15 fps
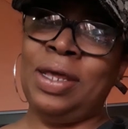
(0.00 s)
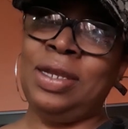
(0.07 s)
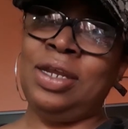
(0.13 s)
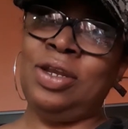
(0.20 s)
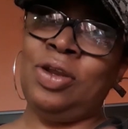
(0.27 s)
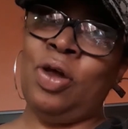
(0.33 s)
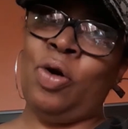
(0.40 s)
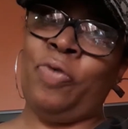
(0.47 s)

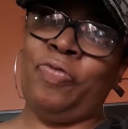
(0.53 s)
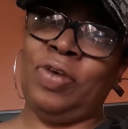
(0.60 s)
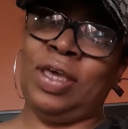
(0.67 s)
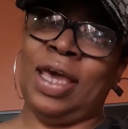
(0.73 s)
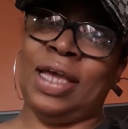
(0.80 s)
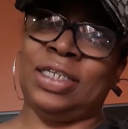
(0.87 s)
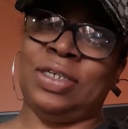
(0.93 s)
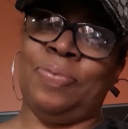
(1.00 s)
and the
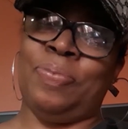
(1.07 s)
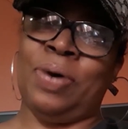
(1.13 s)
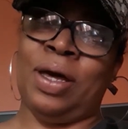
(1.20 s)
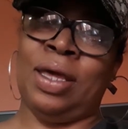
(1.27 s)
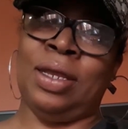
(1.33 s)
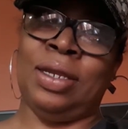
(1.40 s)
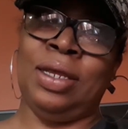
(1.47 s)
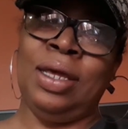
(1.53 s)
notification
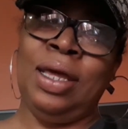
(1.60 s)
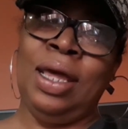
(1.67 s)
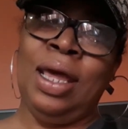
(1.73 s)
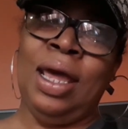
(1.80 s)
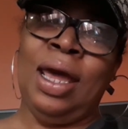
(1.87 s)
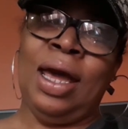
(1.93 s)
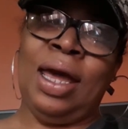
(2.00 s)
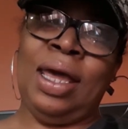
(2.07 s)
button.
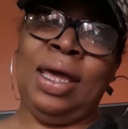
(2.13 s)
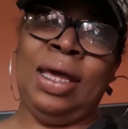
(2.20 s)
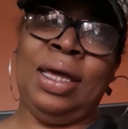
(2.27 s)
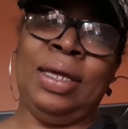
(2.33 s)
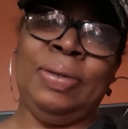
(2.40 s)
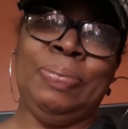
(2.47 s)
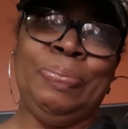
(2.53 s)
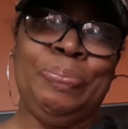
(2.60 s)

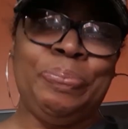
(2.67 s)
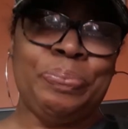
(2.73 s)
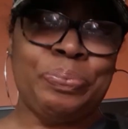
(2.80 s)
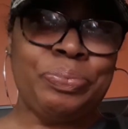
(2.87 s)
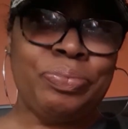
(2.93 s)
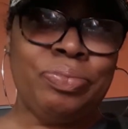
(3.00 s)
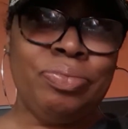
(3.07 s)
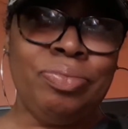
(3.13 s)
And
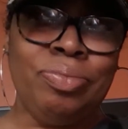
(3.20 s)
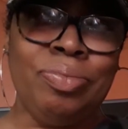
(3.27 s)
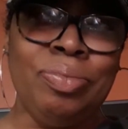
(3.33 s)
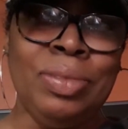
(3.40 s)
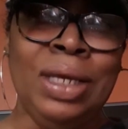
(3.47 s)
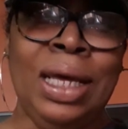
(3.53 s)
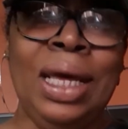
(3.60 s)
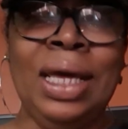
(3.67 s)

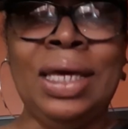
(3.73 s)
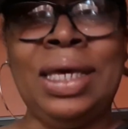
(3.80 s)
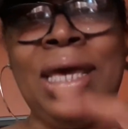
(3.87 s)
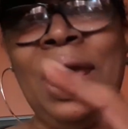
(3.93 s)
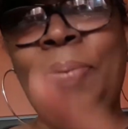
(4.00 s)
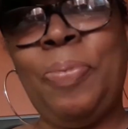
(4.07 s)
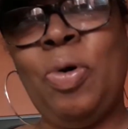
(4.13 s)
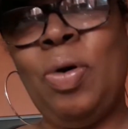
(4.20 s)

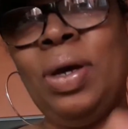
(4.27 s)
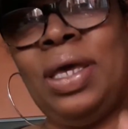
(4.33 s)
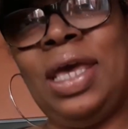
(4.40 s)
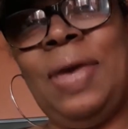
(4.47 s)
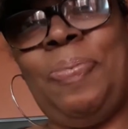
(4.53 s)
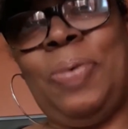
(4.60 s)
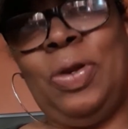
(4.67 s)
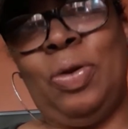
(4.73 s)
keep on
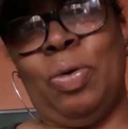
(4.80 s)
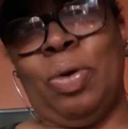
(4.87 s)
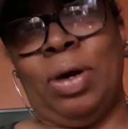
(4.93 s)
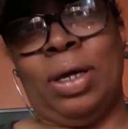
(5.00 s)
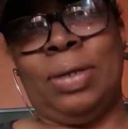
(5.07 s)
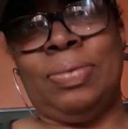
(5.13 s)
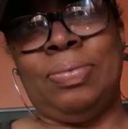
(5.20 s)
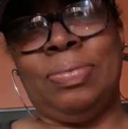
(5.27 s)
keeping
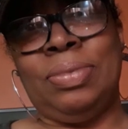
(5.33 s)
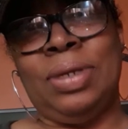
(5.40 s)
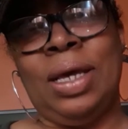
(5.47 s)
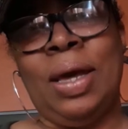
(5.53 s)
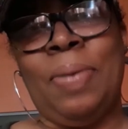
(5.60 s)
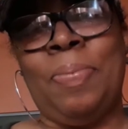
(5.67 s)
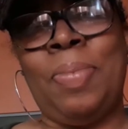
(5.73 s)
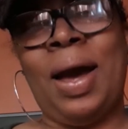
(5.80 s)
on.
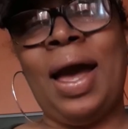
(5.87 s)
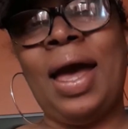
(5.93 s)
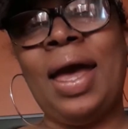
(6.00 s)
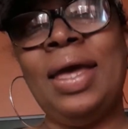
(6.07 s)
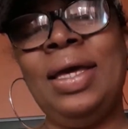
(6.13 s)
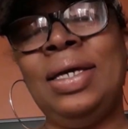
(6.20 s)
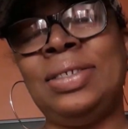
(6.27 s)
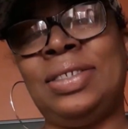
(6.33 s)

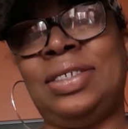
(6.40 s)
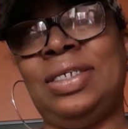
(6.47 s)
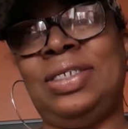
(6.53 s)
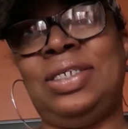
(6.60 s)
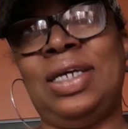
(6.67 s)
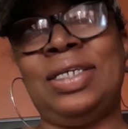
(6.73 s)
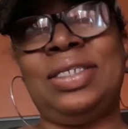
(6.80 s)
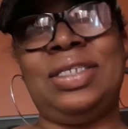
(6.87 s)
My
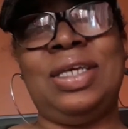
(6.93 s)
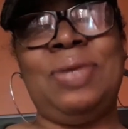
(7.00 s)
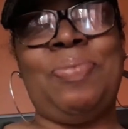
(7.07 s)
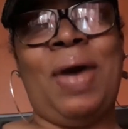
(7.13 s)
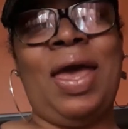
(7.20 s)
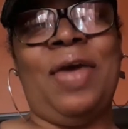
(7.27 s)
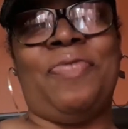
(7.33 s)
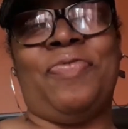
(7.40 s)
suggestion,
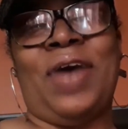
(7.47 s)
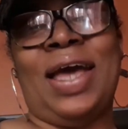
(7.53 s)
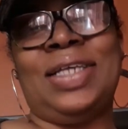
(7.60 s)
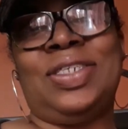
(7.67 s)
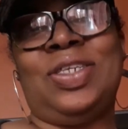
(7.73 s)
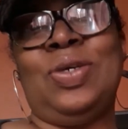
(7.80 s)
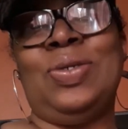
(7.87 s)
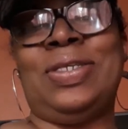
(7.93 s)
my
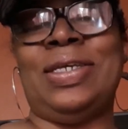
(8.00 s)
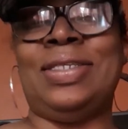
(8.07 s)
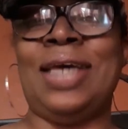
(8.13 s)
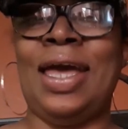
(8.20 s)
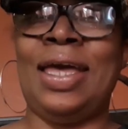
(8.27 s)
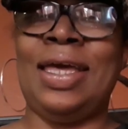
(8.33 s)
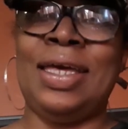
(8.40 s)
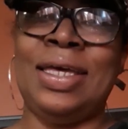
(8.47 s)
advice to you
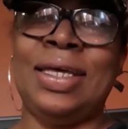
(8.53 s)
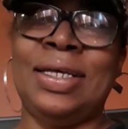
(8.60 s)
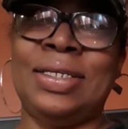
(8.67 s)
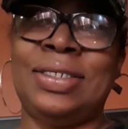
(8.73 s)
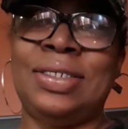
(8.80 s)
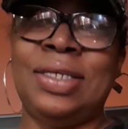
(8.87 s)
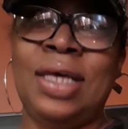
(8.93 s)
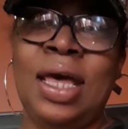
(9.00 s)
today
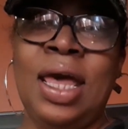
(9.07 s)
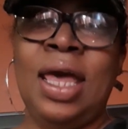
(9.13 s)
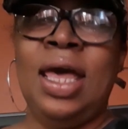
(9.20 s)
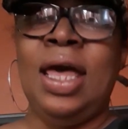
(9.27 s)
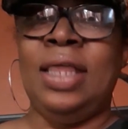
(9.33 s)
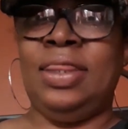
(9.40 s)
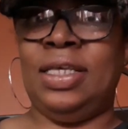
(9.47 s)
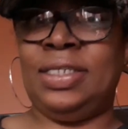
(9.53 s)
is
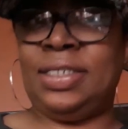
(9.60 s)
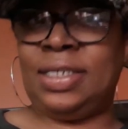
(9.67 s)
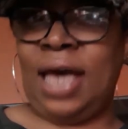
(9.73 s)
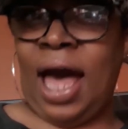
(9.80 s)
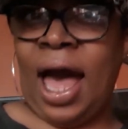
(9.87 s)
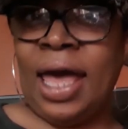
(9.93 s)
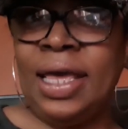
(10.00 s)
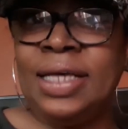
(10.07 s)
the
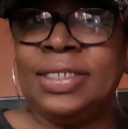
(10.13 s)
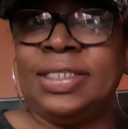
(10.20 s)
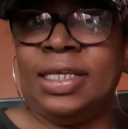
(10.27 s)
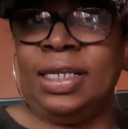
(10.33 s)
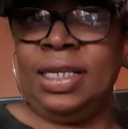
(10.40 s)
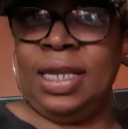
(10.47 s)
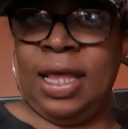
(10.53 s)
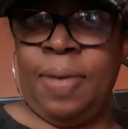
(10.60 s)
sky is the
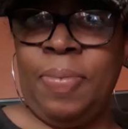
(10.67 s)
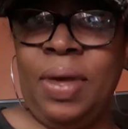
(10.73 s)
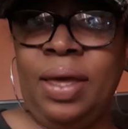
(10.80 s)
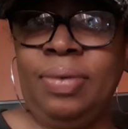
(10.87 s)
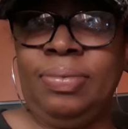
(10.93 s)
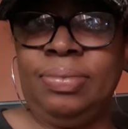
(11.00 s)
limit,